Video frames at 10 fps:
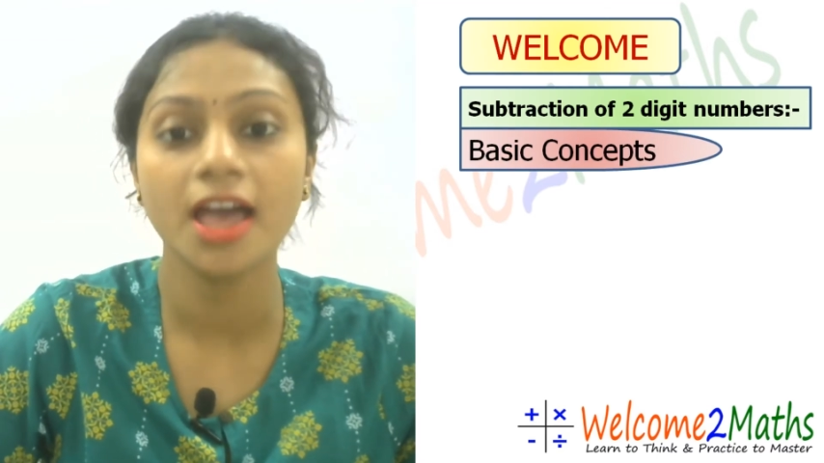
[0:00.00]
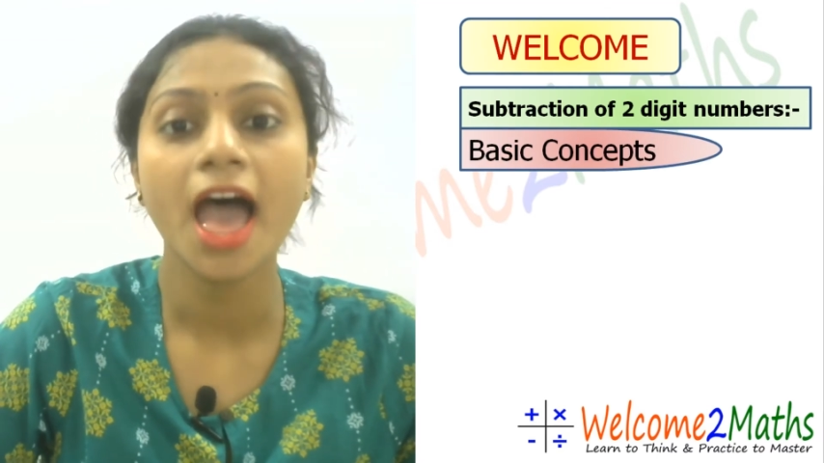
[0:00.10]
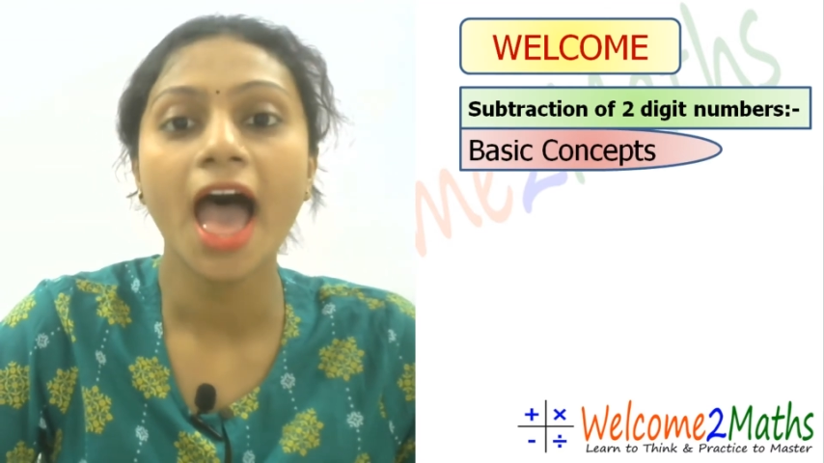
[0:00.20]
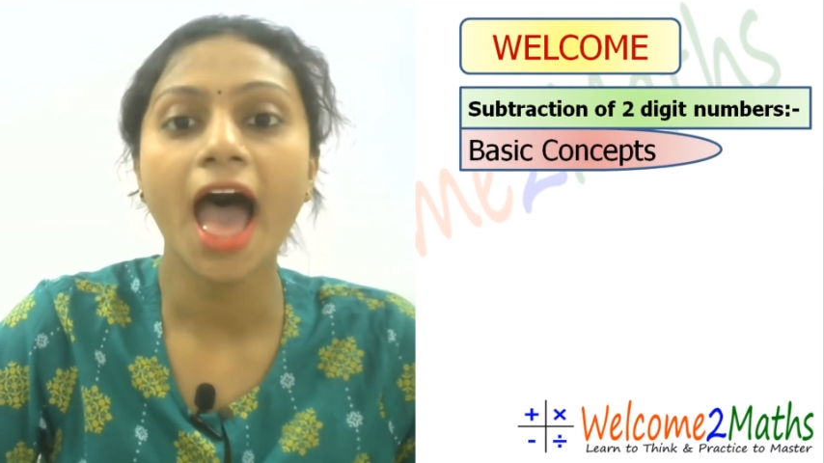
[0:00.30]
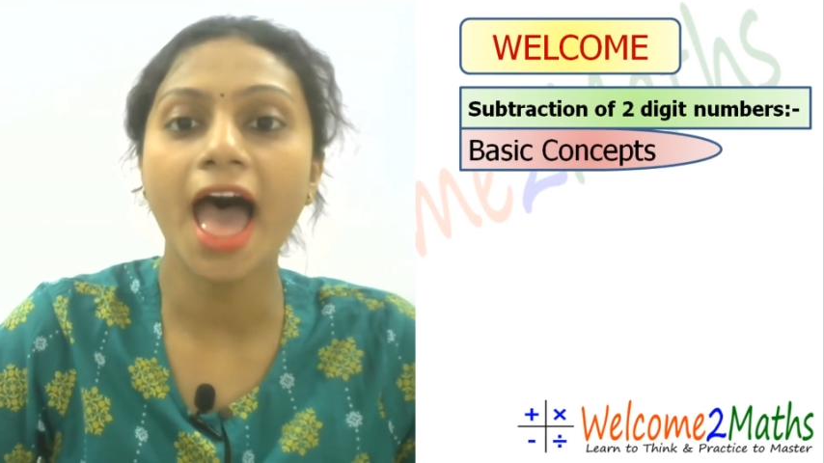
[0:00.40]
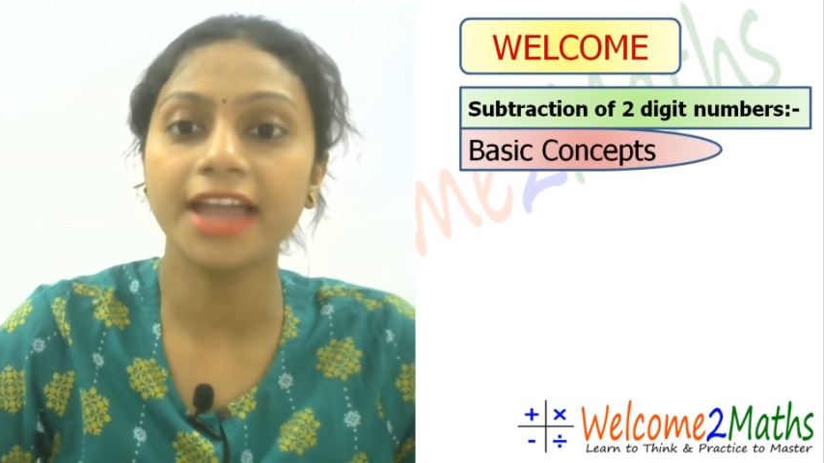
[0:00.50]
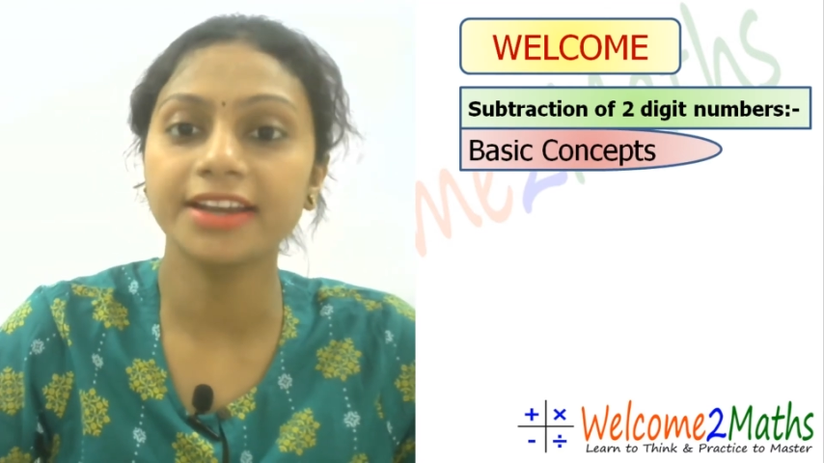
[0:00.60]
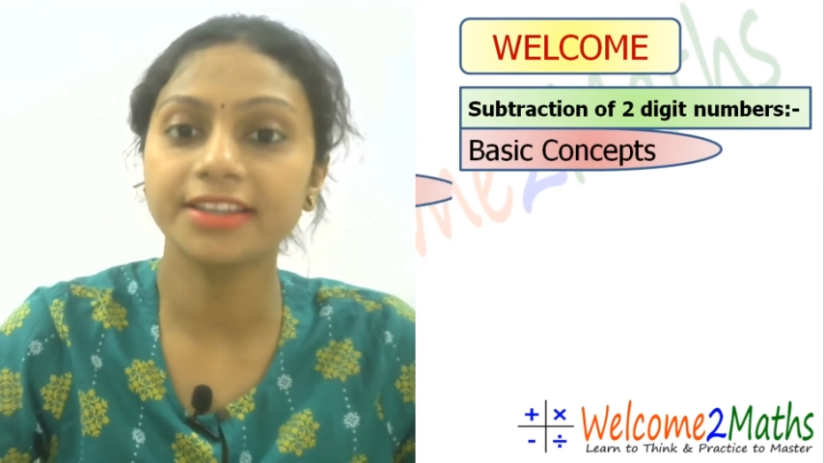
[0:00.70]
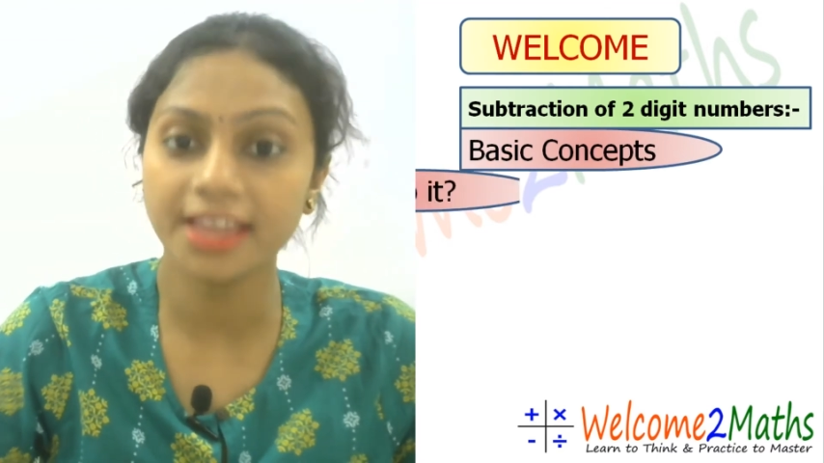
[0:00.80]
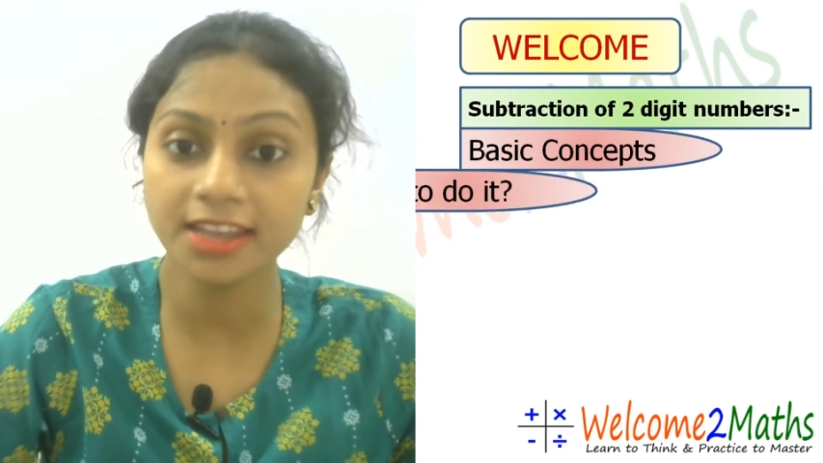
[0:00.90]
and
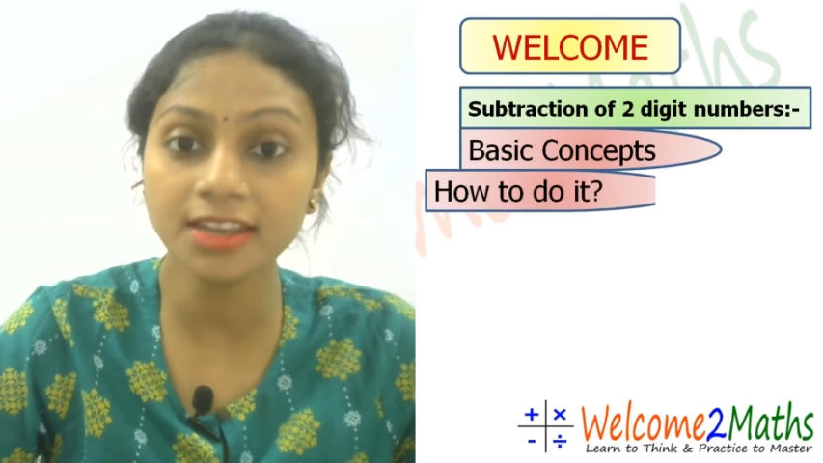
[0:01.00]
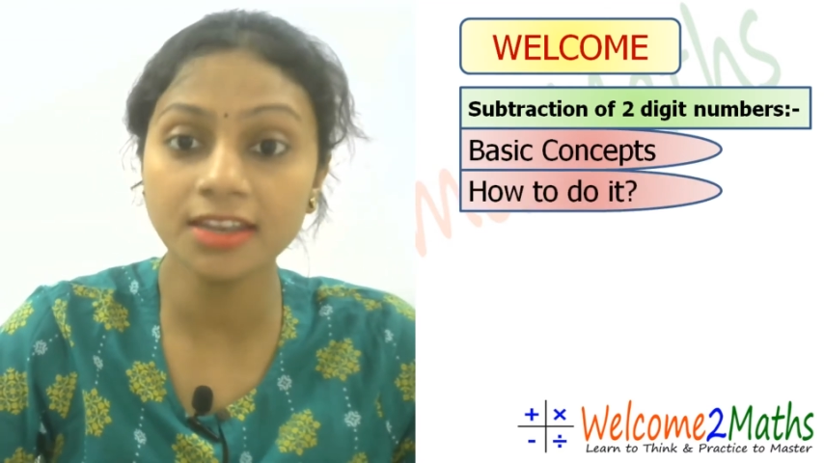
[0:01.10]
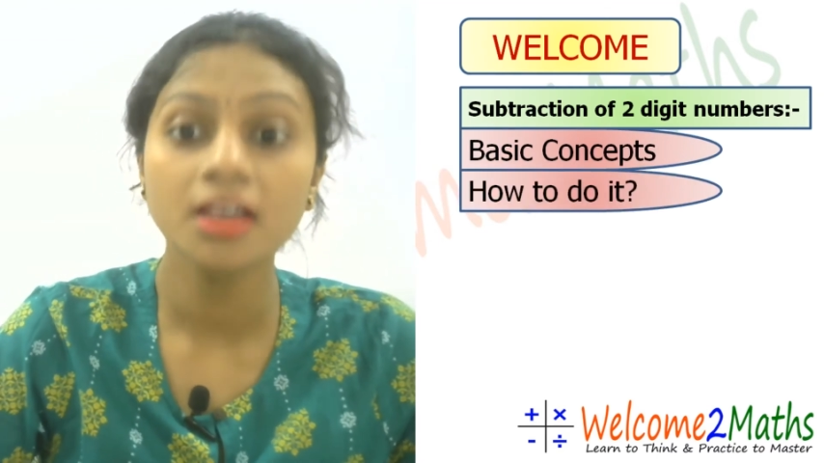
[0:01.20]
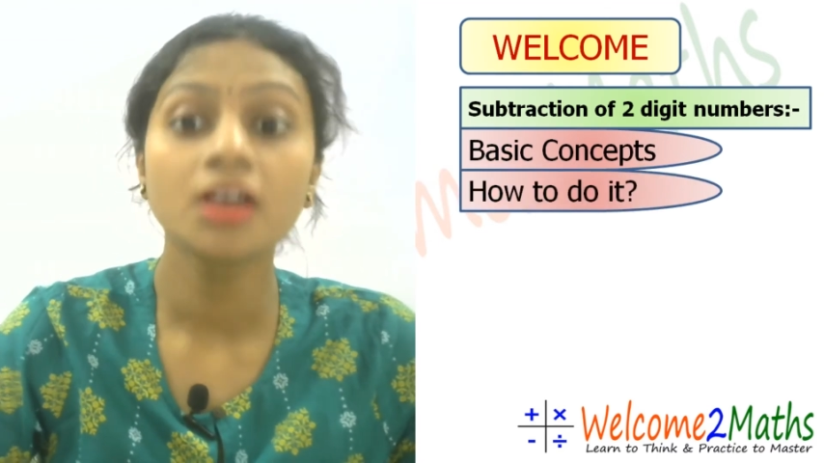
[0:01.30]
then we